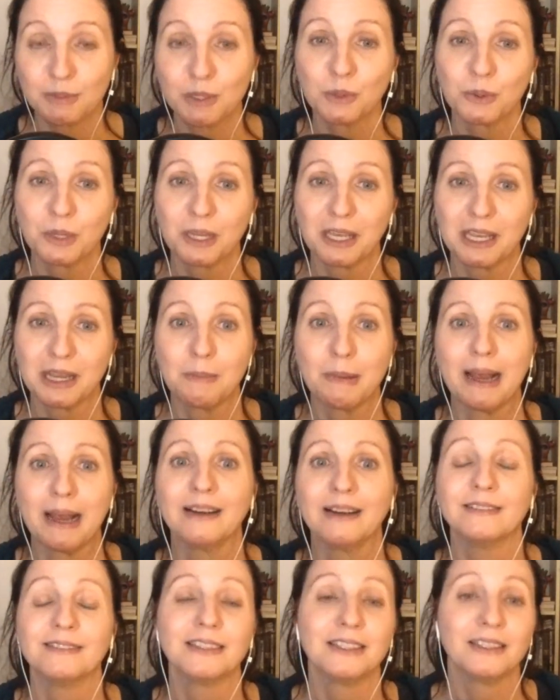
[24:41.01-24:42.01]
talking
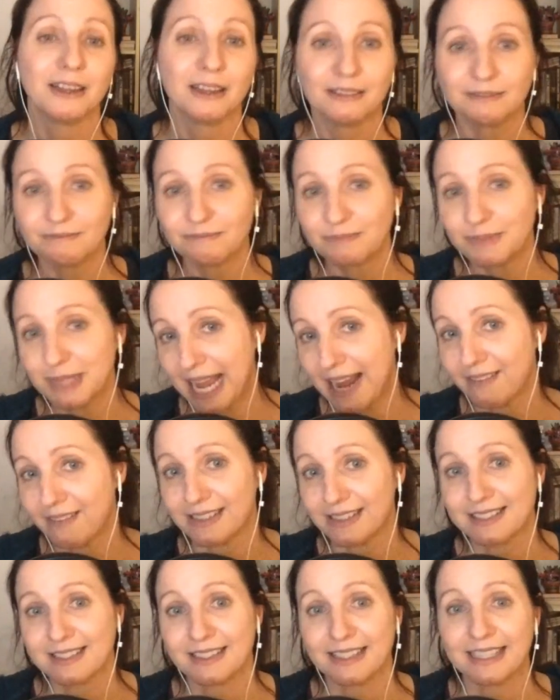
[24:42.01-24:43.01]
about you know
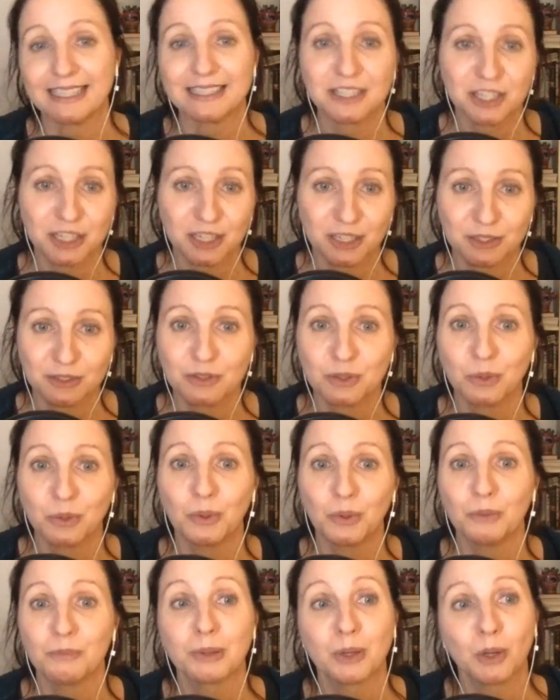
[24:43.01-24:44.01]
character issues
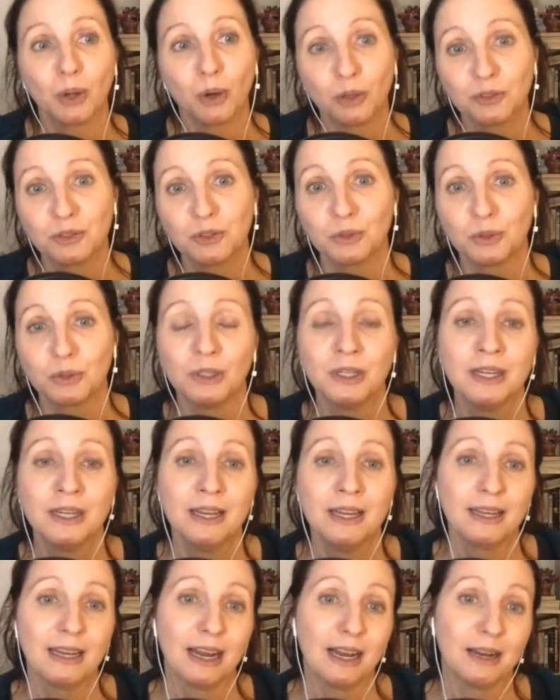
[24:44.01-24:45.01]
or plot or
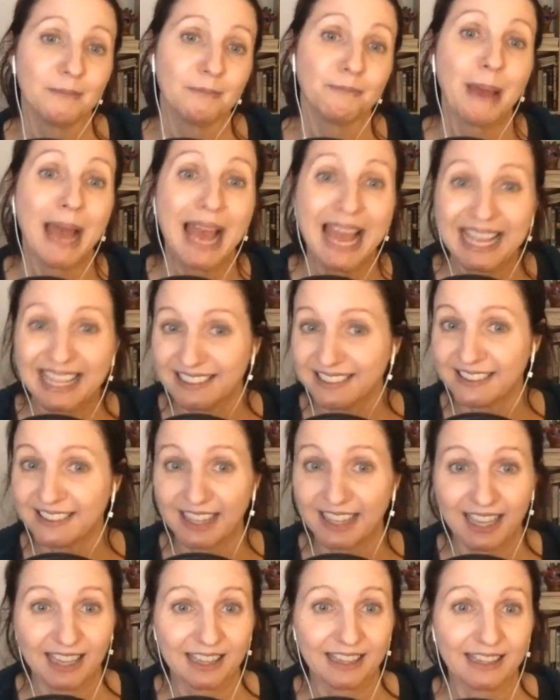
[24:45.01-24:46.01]
um,
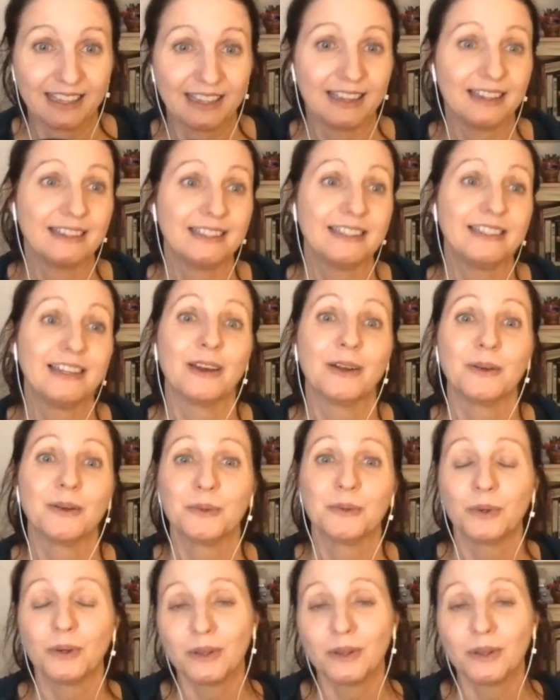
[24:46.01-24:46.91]
pacing you know